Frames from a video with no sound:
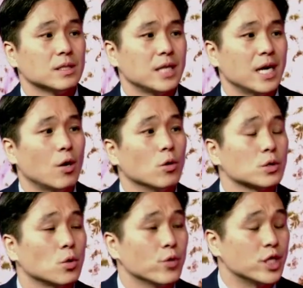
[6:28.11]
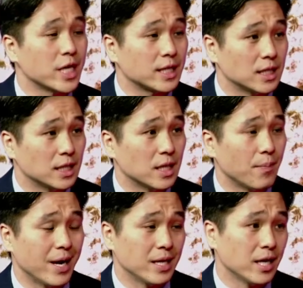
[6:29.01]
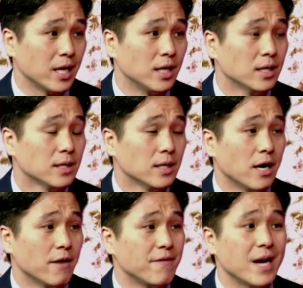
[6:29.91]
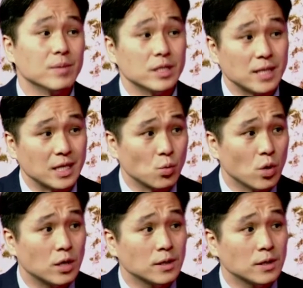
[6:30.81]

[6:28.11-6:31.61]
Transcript: They're also rejected by their uh, families as well.